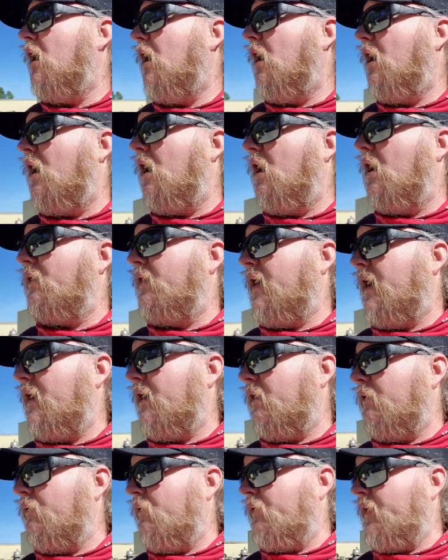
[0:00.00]

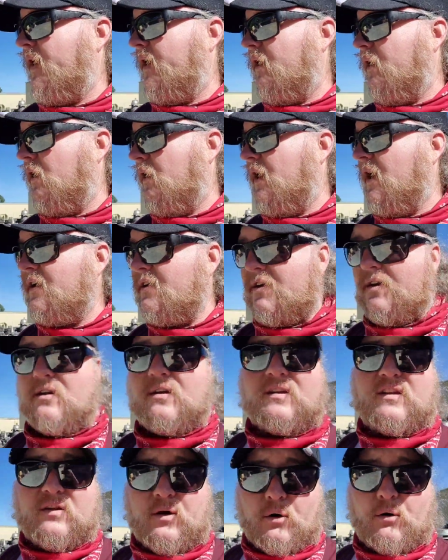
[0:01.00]
That
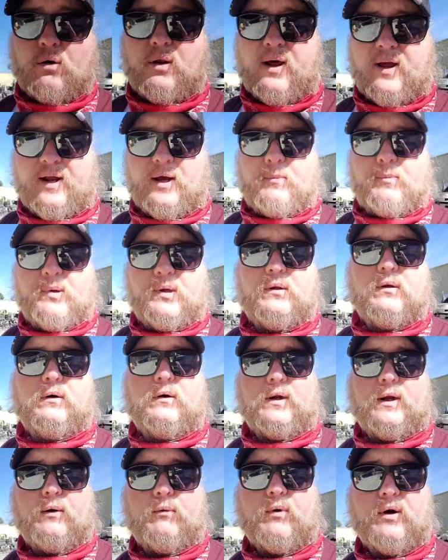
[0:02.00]
lessens their
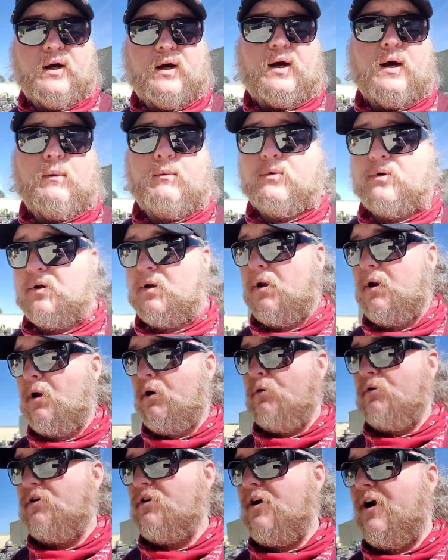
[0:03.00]
liability when it comes to
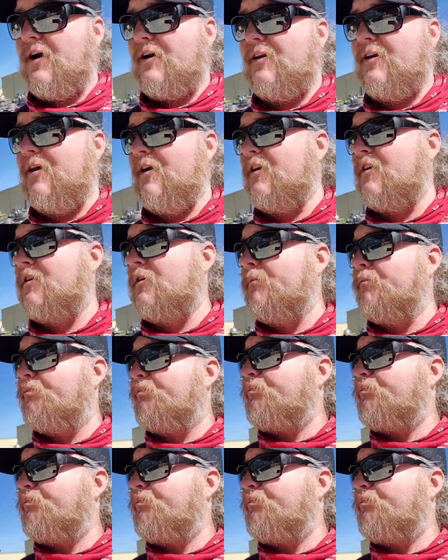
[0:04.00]
loads like this.